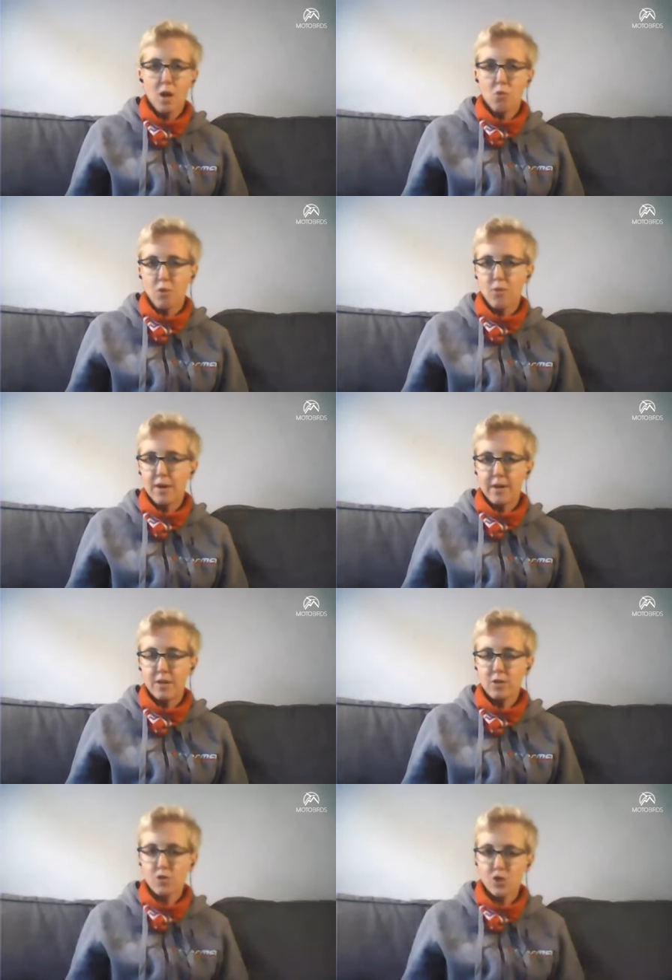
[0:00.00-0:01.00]
We were in
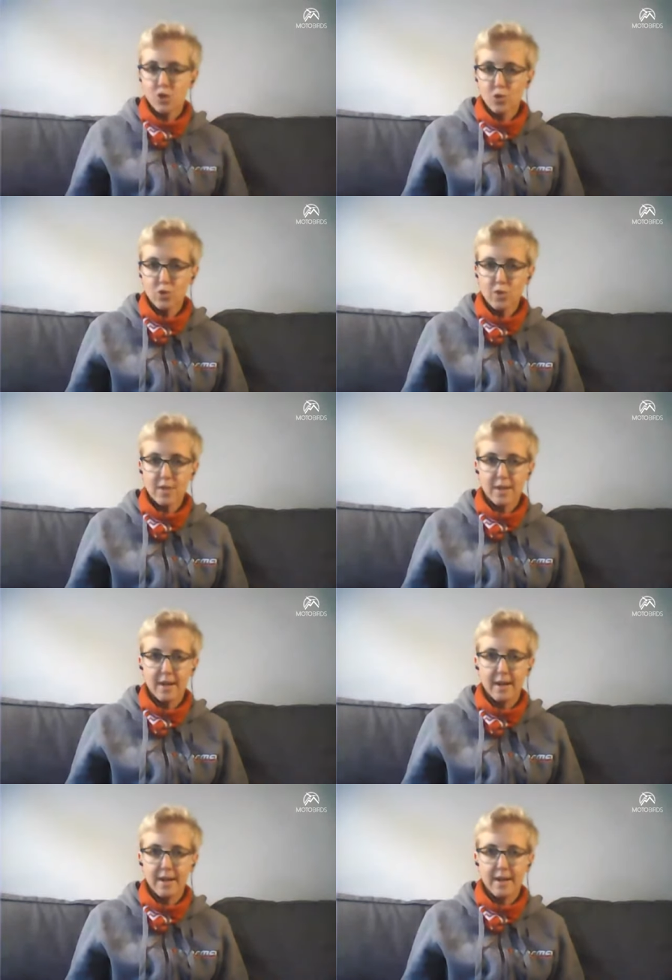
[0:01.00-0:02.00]
your shoes,
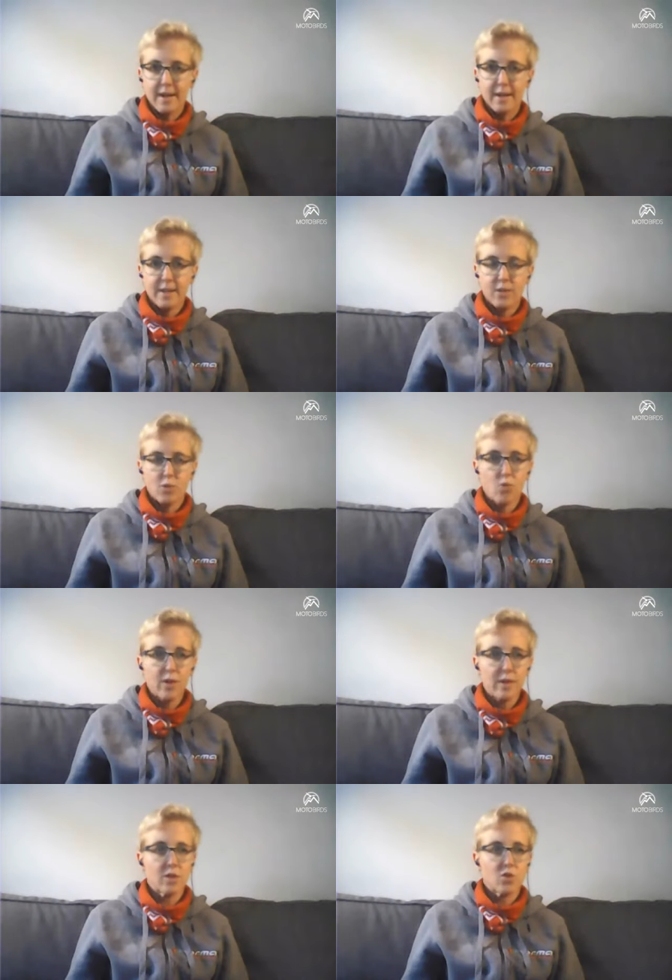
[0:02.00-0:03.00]
and we
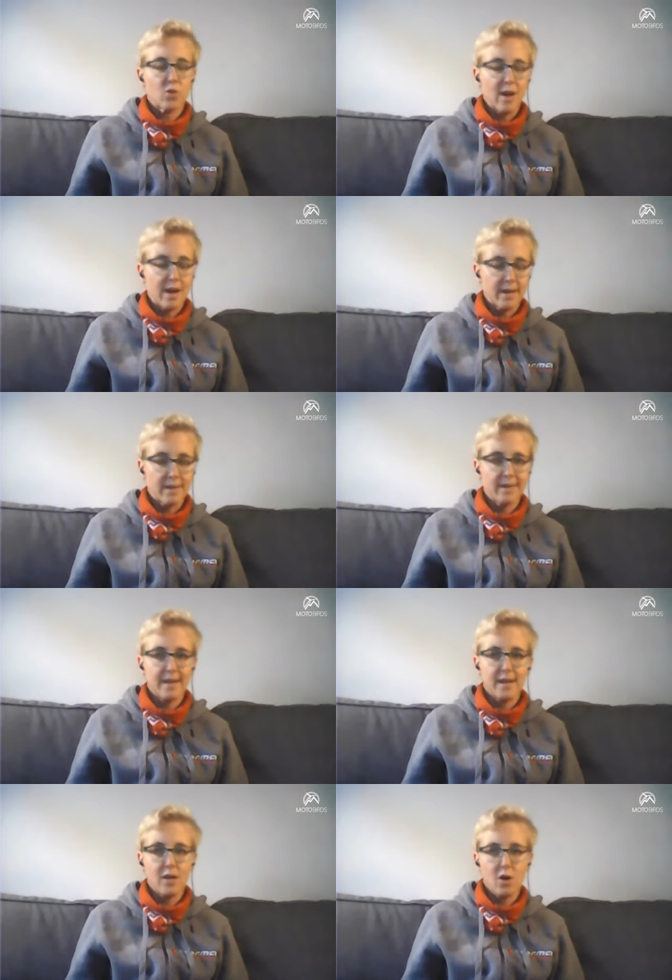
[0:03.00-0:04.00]
struggled a
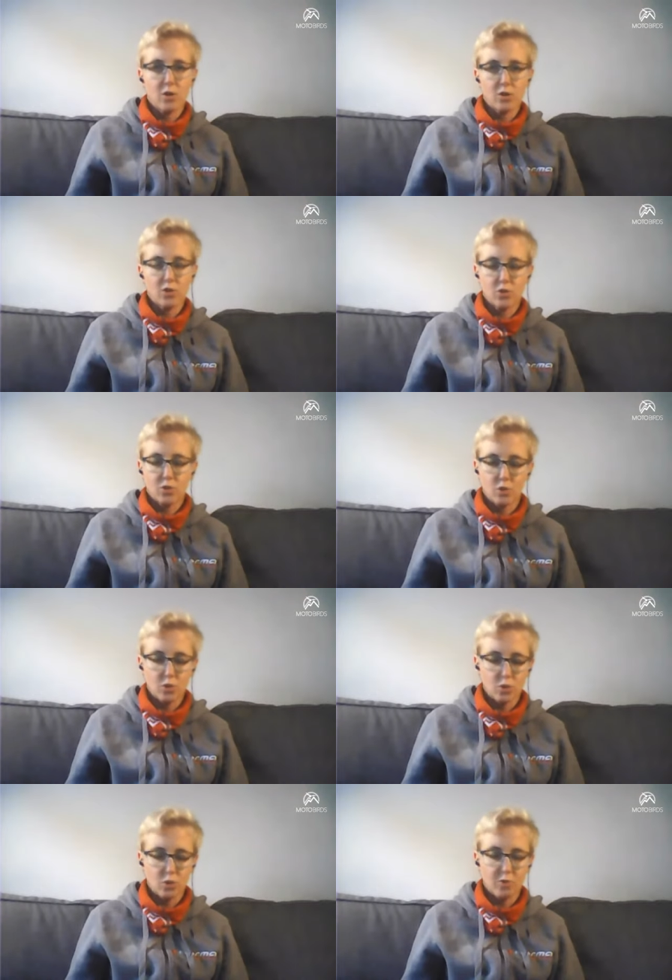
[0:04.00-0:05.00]
lot
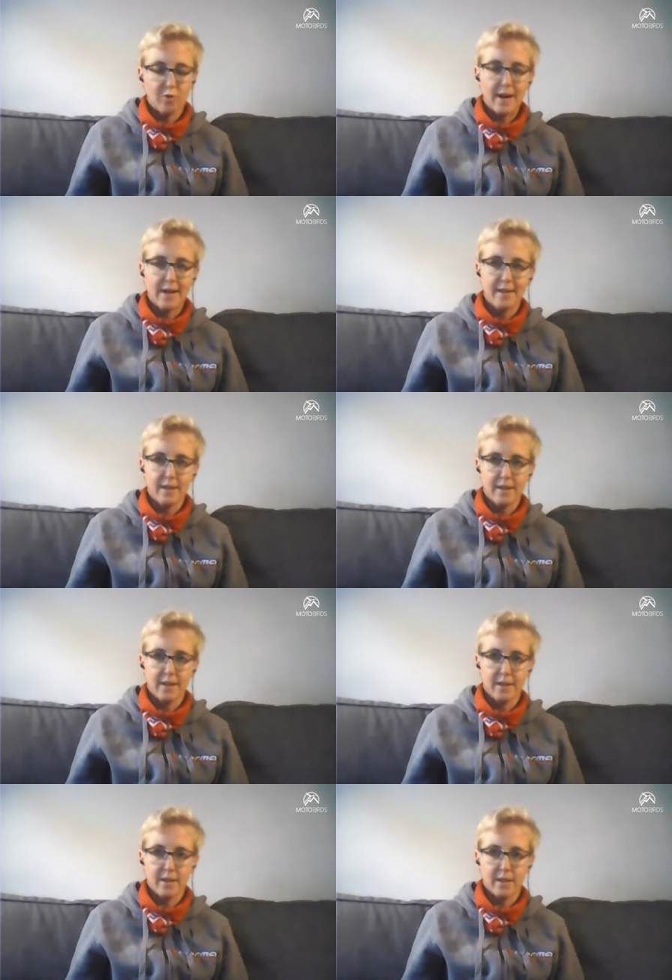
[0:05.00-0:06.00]
to find
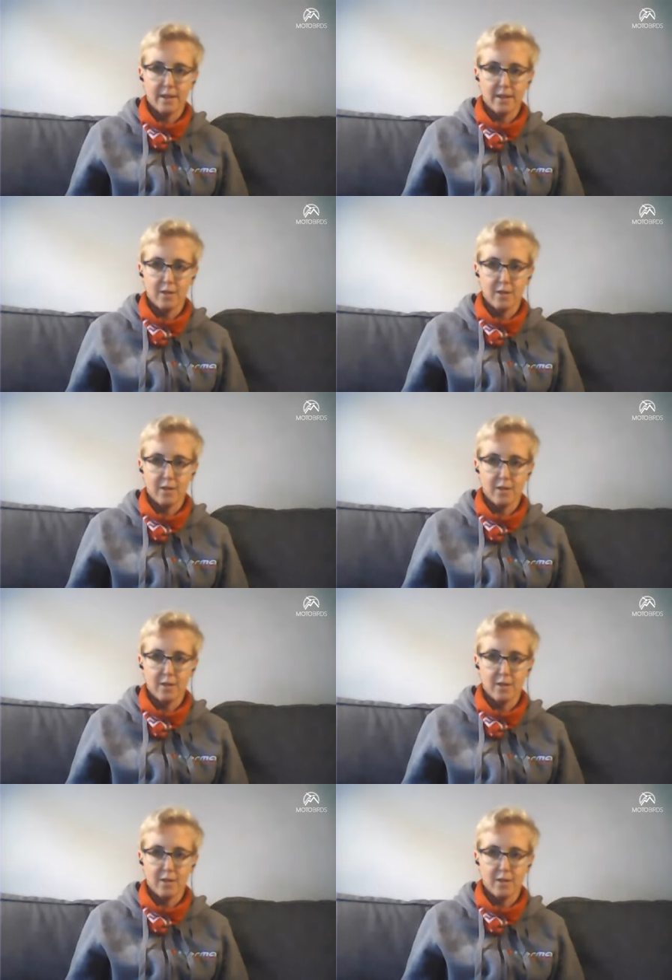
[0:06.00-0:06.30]
a, a